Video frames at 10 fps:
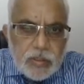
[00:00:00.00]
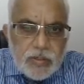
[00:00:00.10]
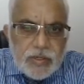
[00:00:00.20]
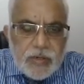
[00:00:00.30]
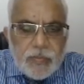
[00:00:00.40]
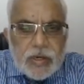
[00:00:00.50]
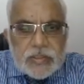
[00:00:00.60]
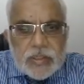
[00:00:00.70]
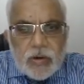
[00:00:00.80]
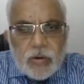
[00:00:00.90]

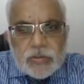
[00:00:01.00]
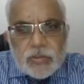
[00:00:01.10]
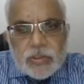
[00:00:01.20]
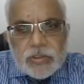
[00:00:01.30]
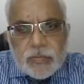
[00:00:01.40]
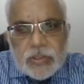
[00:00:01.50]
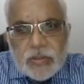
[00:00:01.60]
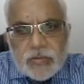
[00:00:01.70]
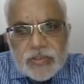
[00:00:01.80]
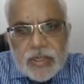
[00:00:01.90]
trademarks are also the subject
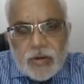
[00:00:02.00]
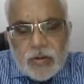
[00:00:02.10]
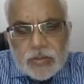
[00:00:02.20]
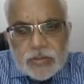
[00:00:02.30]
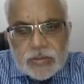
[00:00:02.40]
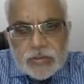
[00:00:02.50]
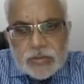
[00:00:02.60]
of state laws.